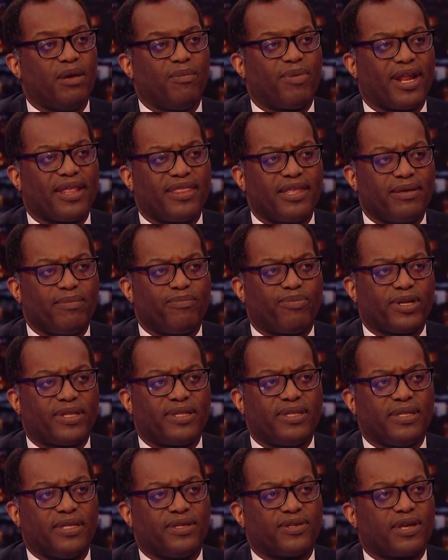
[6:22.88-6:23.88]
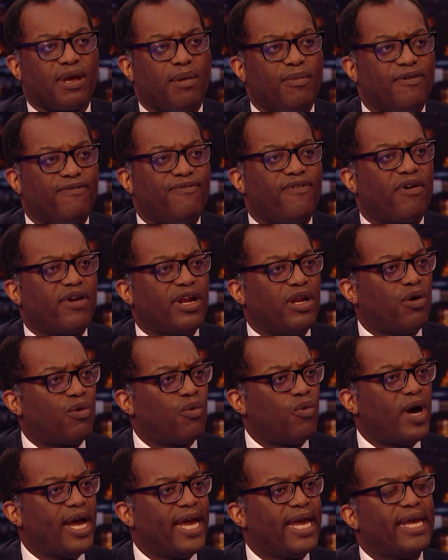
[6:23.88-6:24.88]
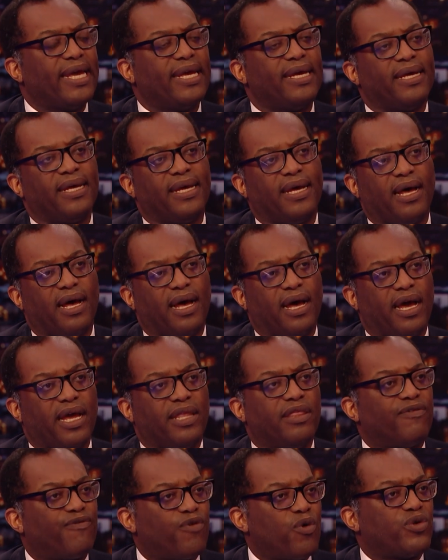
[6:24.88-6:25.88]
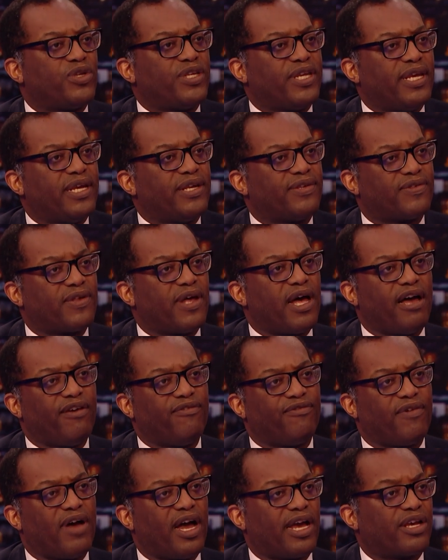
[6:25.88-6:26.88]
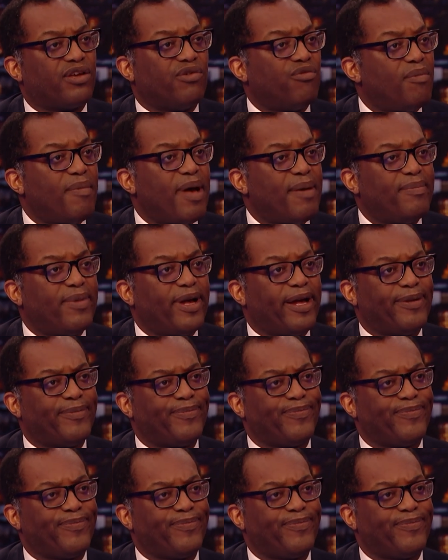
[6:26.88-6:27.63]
But I think Britain has come a very long way in the 40 years that I can remember.